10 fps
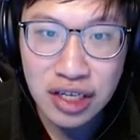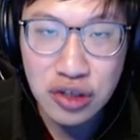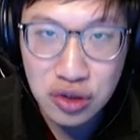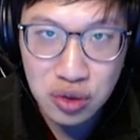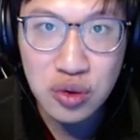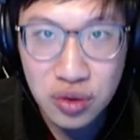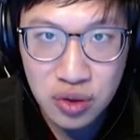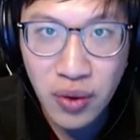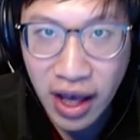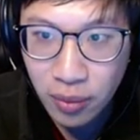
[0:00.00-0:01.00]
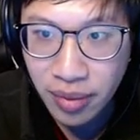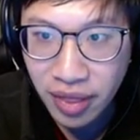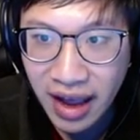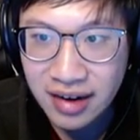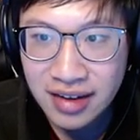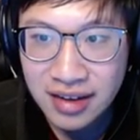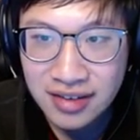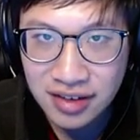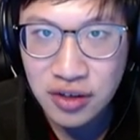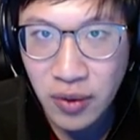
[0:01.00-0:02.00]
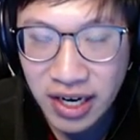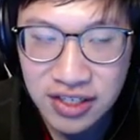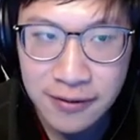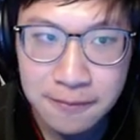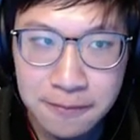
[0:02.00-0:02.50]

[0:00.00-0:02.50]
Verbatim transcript: do to help that situation.